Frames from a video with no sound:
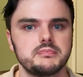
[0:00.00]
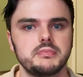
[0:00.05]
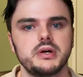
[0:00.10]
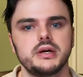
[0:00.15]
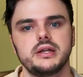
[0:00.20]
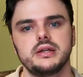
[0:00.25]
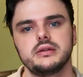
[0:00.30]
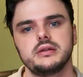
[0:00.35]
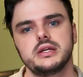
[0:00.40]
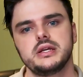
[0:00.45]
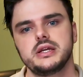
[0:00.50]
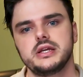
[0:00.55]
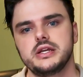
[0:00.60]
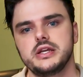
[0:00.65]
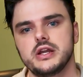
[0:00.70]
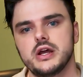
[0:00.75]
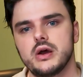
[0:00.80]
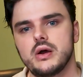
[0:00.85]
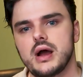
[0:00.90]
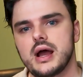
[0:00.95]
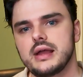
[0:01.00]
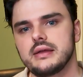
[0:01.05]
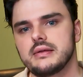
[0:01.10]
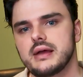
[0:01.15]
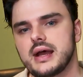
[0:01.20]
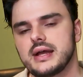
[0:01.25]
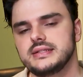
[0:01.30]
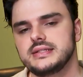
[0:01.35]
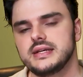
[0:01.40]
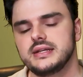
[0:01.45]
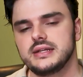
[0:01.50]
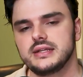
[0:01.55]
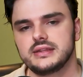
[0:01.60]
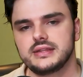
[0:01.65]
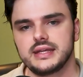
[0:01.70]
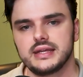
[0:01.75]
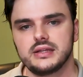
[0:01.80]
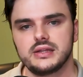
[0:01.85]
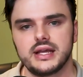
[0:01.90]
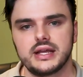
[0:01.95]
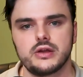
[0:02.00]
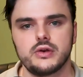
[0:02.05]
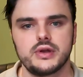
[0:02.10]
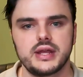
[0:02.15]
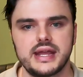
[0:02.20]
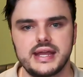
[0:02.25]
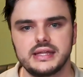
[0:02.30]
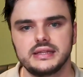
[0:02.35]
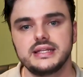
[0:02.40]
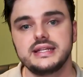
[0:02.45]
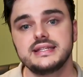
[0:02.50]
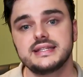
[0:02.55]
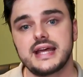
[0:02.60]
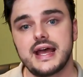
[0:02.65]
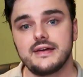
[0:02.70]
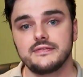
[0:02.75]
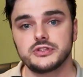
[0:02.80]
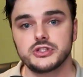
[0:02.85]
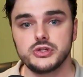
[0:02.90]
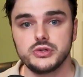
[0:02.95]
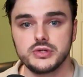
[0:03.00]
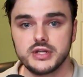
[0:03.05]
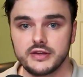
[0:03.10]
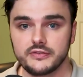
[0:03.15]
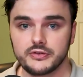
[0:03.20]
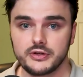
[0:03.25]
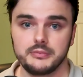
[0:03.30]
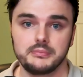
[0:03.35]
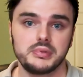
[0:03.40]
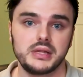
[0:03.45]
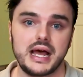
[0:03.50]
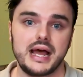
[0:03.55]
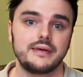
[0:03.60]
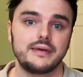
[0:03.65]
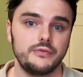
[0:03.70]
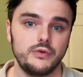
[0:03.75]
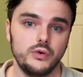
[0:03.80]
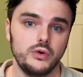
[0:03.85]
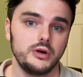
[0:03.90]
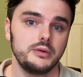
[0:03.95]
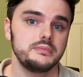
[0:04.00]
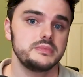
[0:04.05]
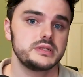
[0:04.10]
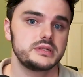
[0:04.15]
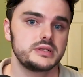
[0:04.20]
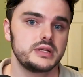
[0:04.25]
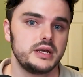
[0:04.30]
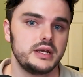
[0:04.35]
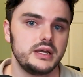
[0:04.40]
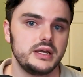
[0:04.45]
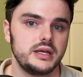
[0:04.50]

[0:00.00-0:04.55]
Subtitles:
But I tend to think like, okay, at least have two different platforms